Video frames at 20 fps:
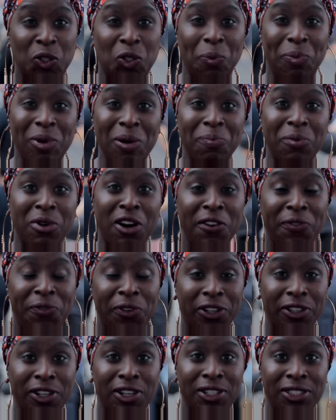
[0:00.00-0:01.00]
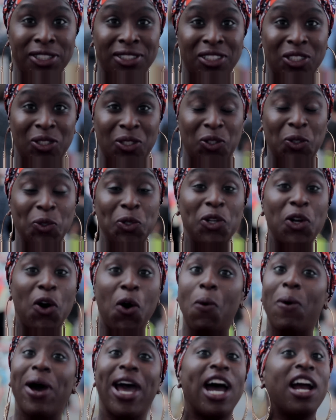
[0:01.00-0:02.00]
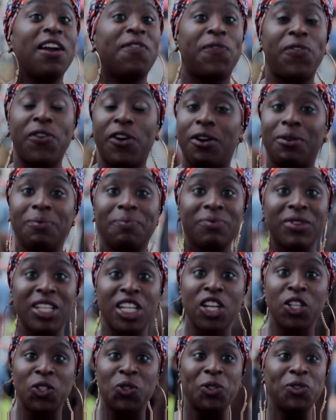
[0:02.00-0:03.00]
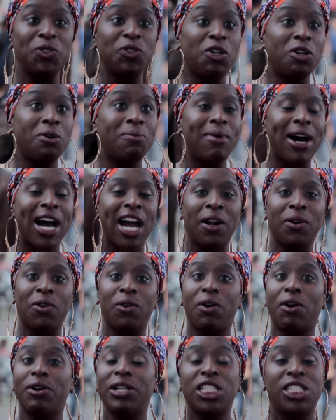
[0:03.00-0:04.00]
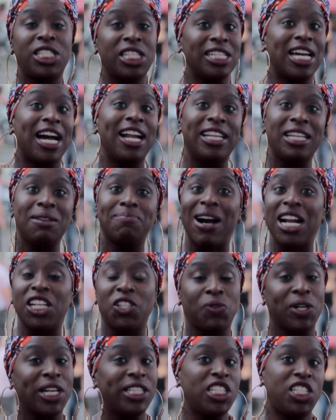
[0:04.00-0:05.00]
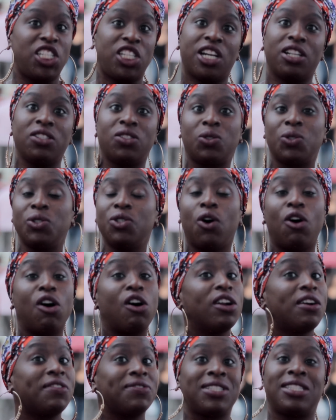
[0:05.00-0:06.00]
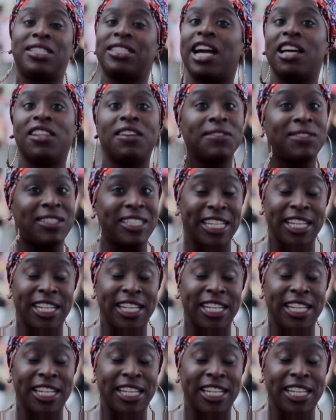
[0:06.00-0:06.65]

To be more focused, to know where I'm from, to know my originally, my tradition, to know all of these kind of